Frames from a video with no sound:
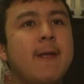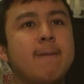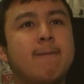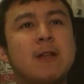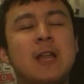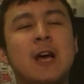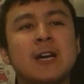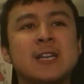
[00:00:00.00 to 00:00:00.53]

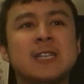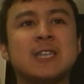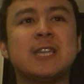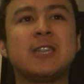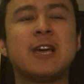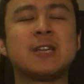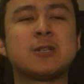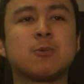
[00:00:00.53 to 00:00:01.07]
But like I
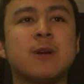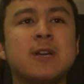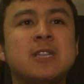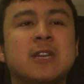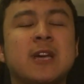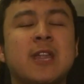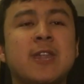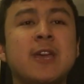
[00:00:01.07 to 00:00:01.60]
said, that's
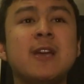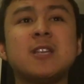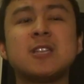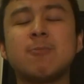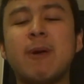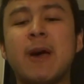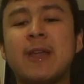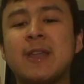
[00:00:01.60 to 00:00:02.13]
racing. I
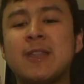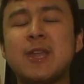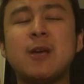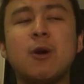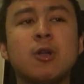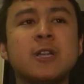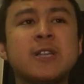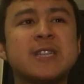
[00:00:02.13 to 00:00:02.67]

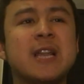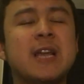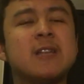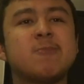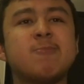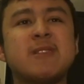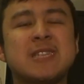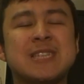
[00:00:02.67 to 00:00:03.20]
think honestly
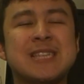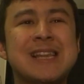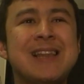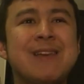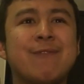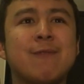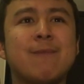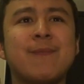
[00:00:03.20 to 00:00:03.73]
it's a bit silly
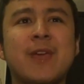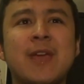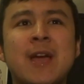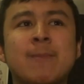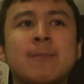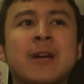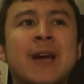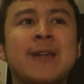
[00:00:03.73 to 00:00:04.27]
from the
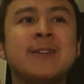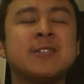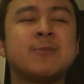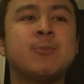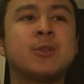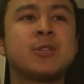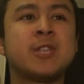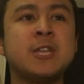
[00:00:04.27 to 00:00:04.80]
mechanics
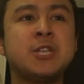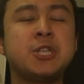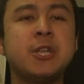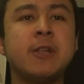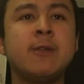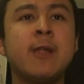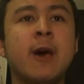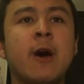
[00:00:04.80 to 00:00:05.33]
skills. They should
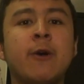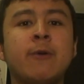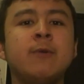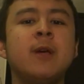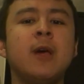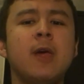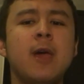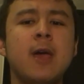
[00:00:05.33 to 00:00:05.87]
have known
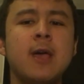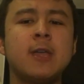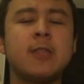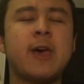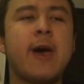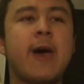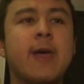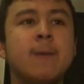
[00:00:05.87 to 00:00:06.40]

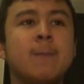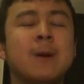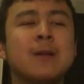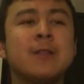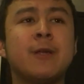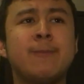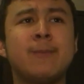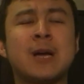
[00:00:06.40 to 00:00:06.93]
that
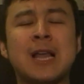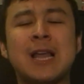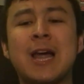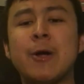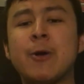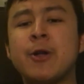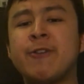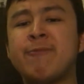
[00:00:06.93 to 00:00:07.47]
the
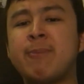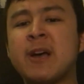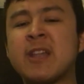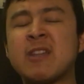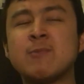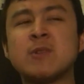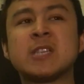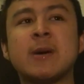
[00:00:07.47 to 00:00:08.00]
McLaren at
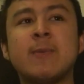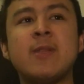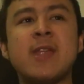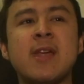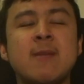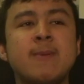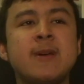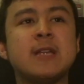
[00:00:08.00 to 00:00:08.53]
Button was coming
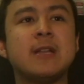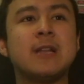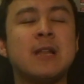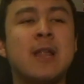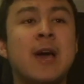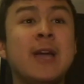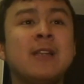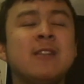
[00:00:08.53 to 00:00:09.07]
down the pit
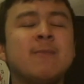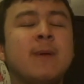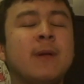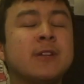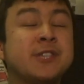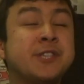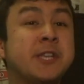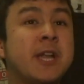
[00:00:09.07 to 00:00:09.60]
lane, to be
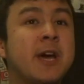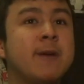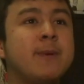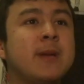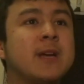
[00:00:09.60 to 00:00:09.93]
honest, you know,